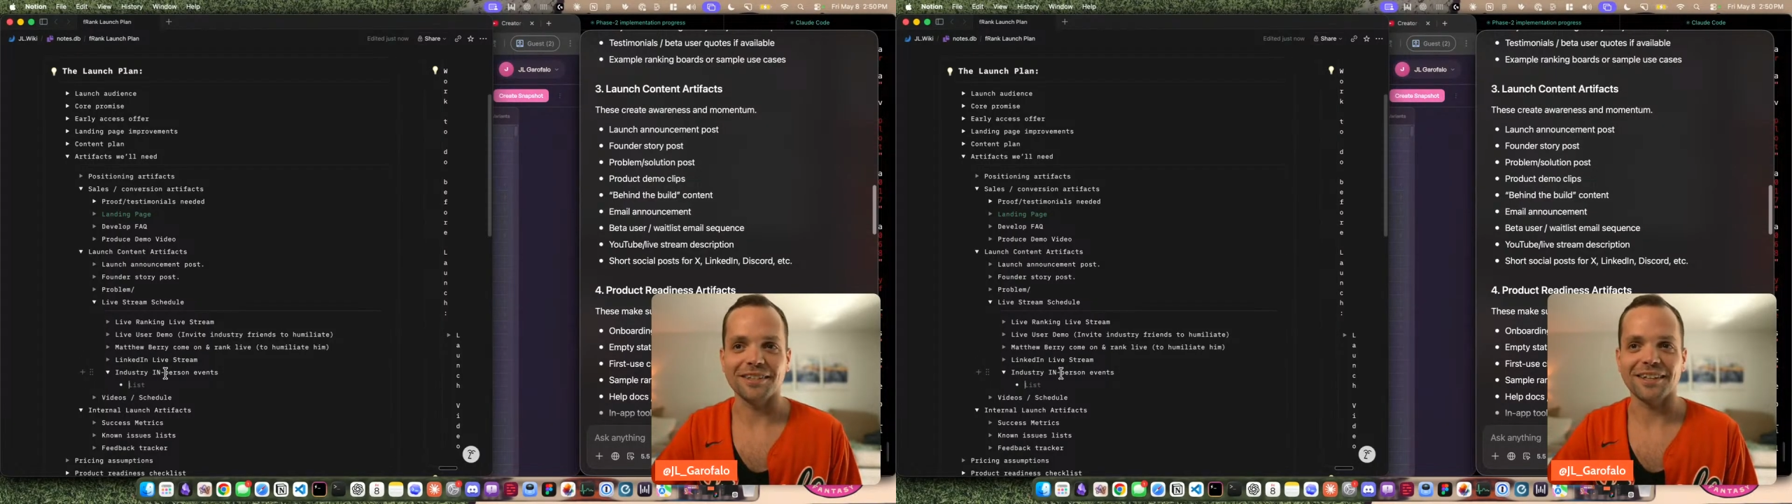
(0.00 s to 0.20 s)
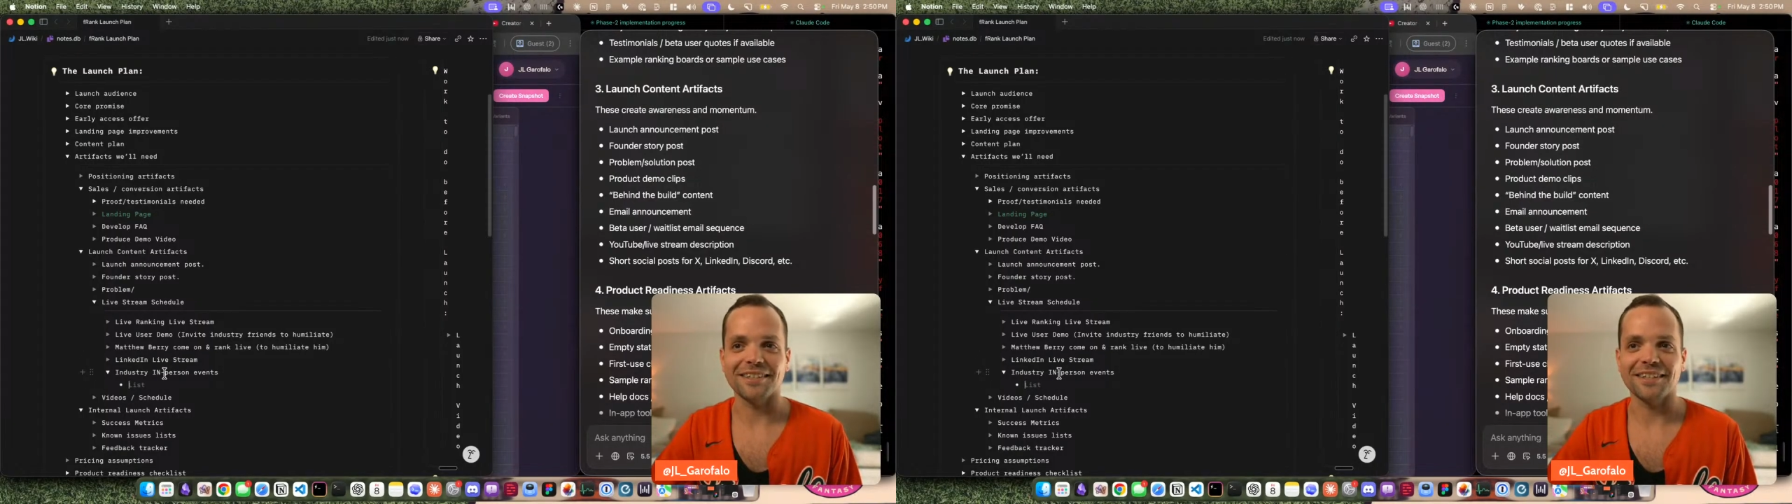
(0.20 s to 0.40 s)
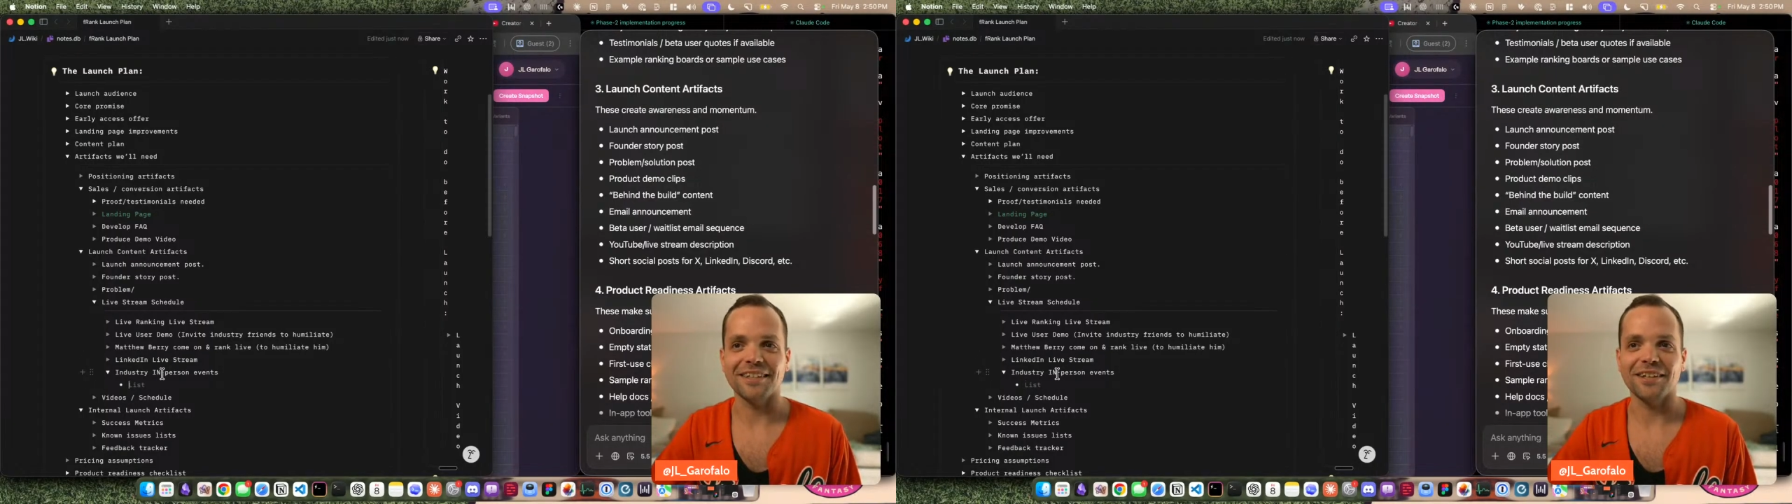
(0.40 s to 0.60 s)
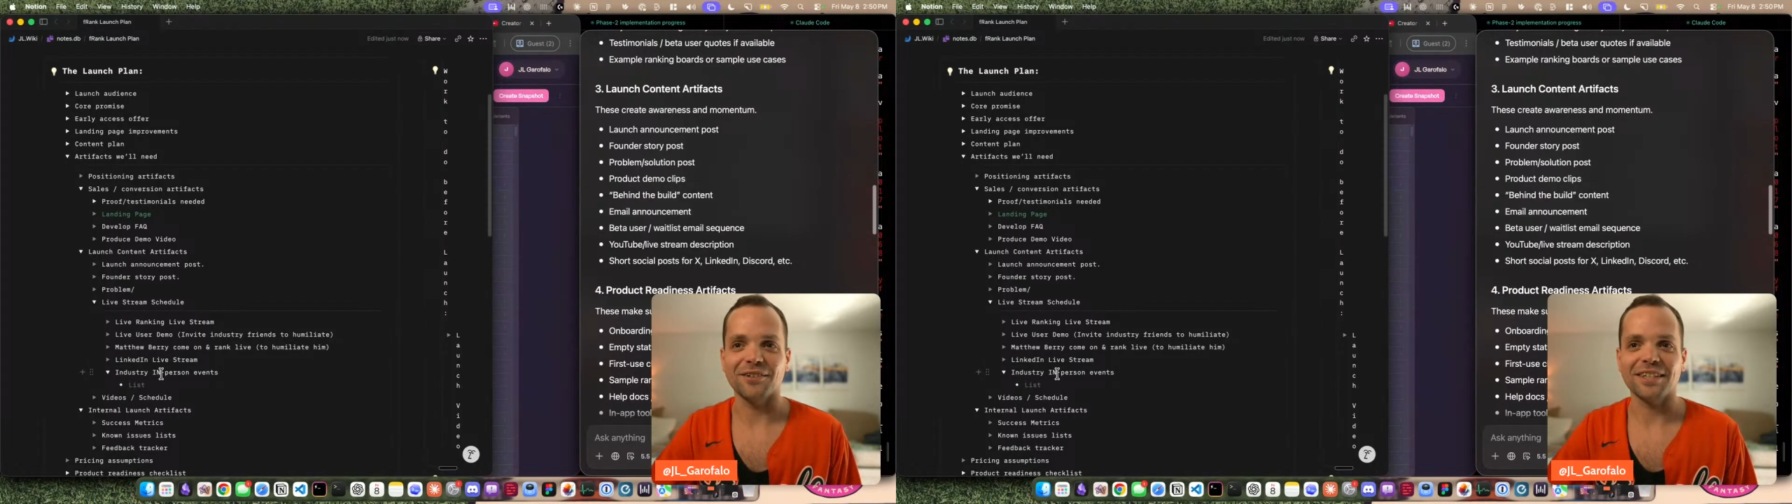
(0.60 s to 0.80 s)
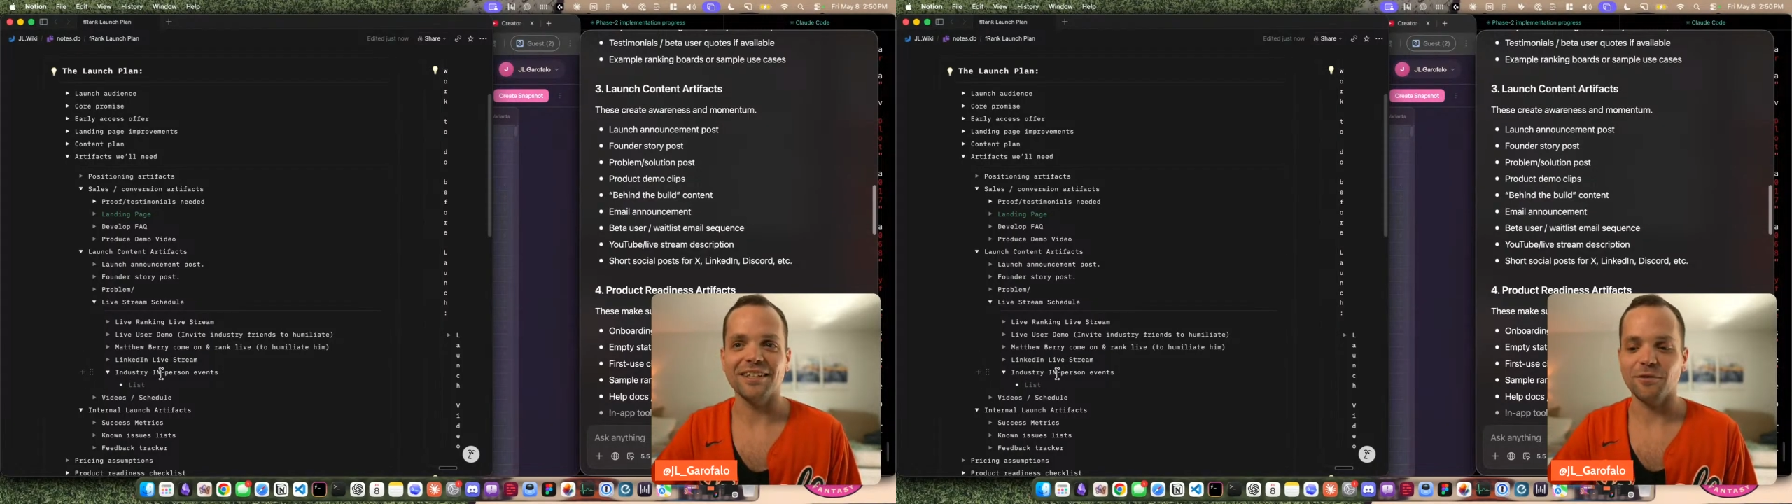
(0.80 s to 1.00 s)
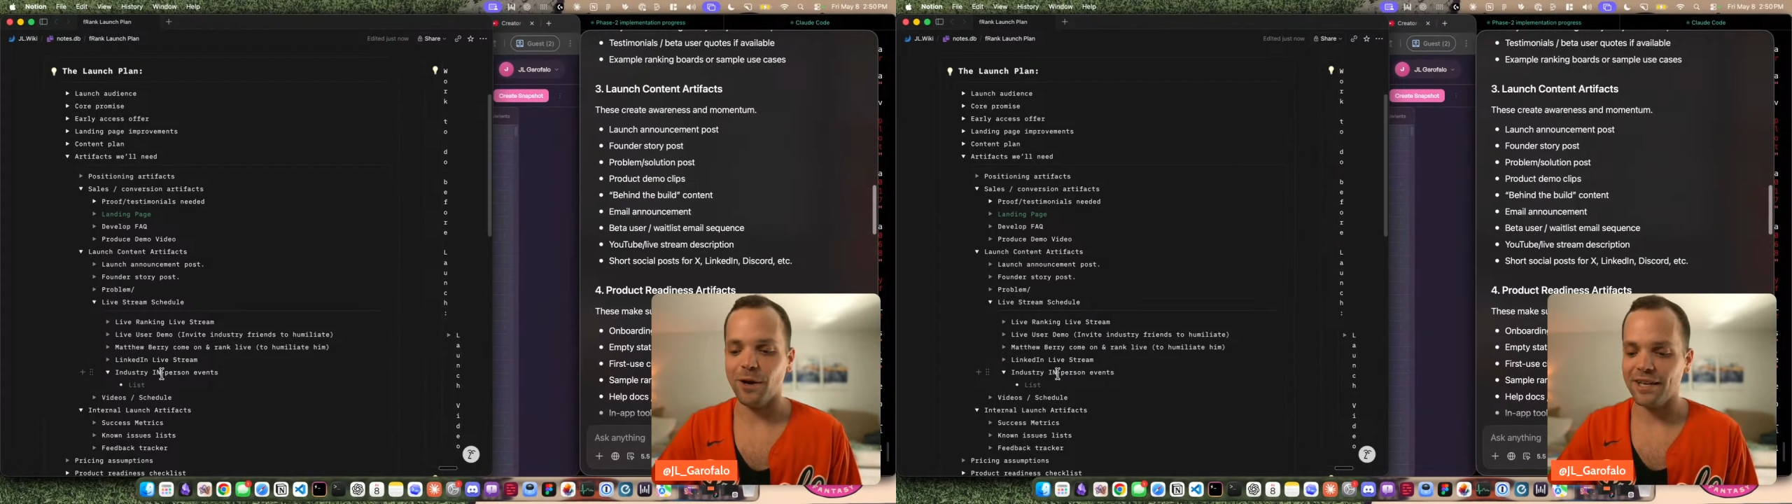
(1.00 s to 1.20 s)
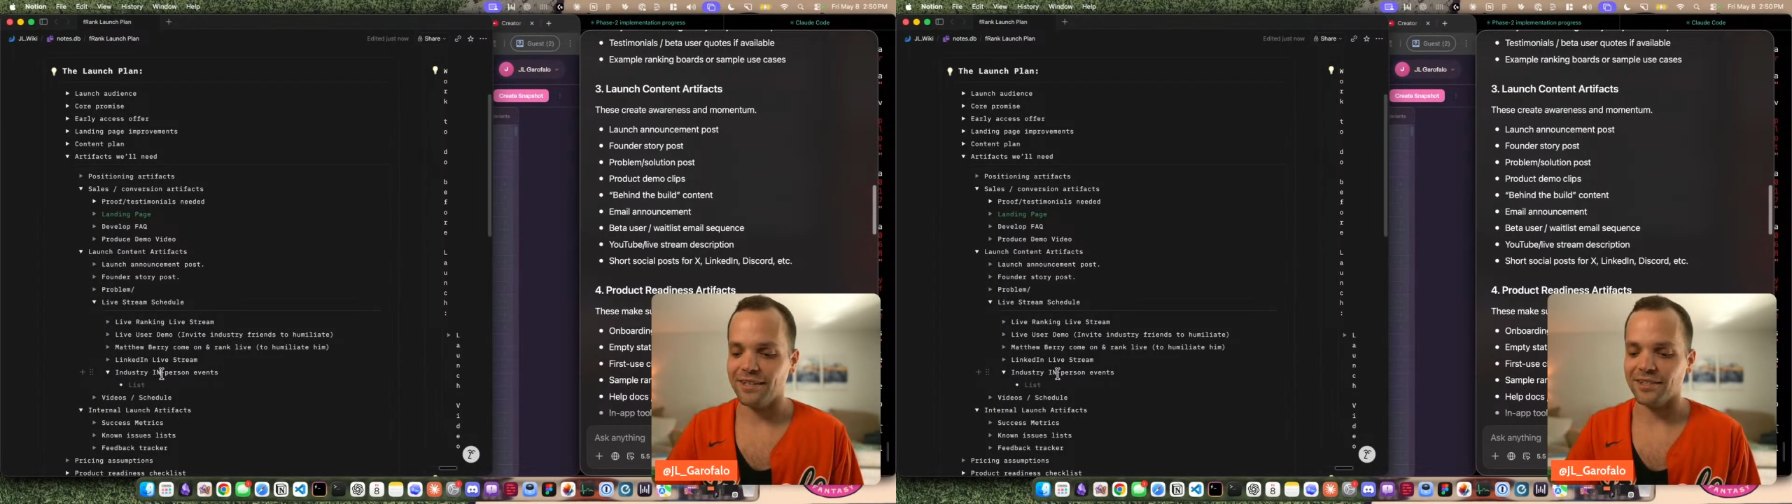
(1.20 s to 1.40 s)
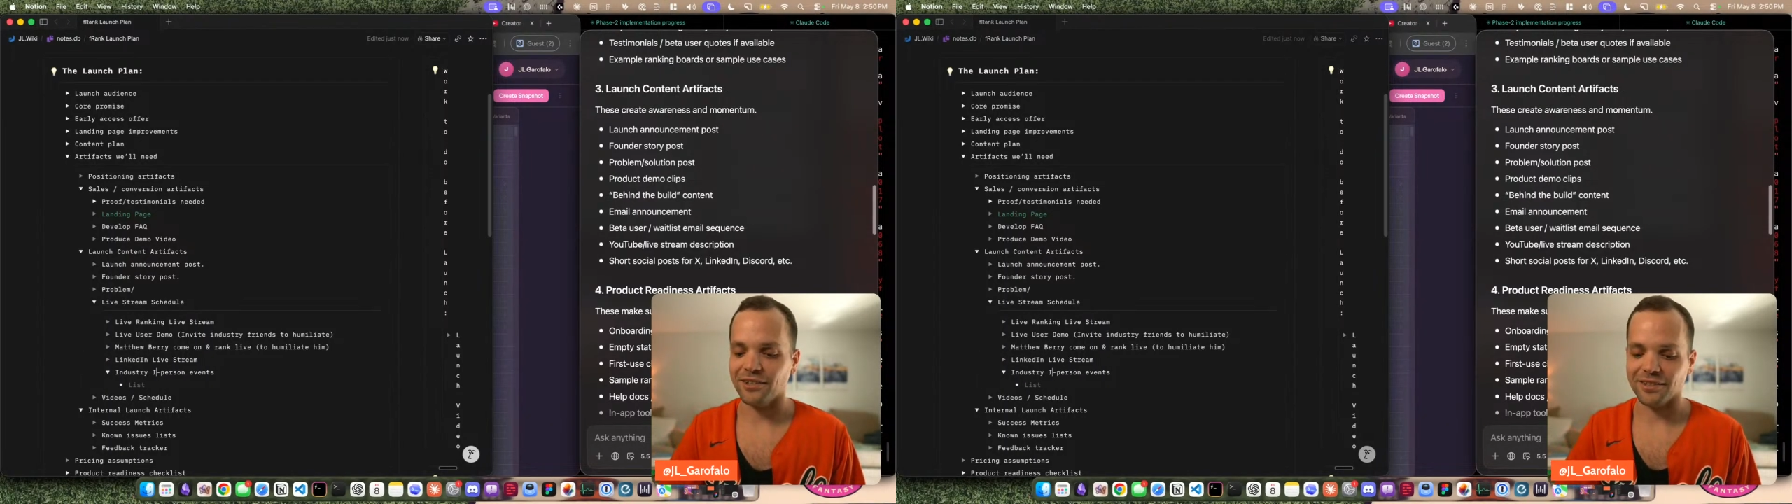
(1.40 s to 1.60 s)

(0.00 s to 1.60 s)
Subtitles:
Like way easier